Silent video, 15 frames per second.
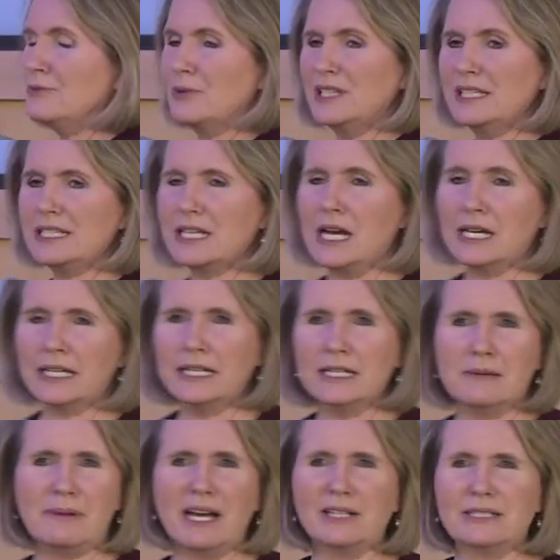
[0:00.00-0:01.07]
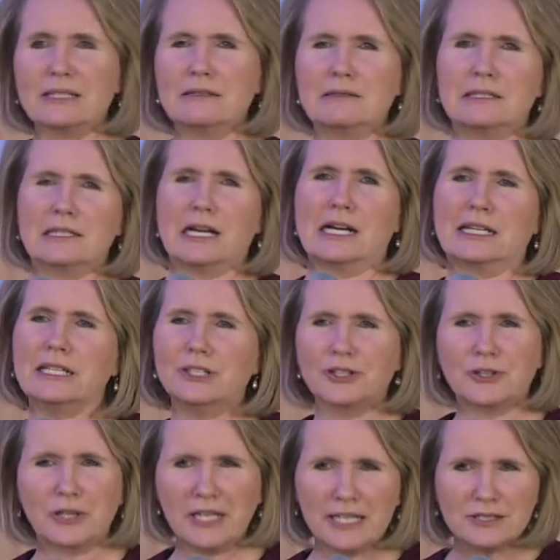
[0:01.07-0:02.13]
really talking about talking to
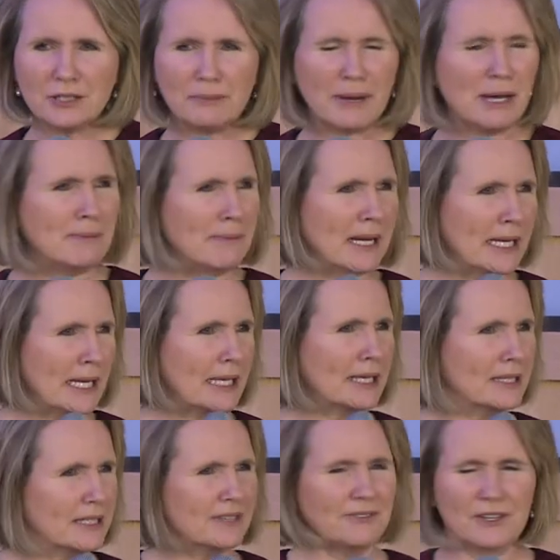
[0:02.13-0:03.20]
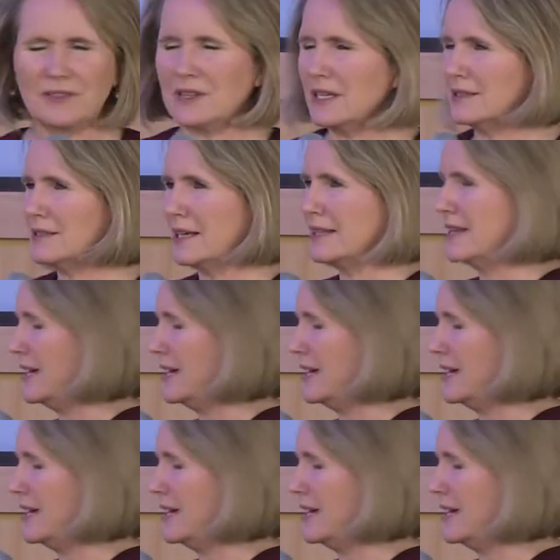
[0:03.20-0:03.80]
your kids about money and different things like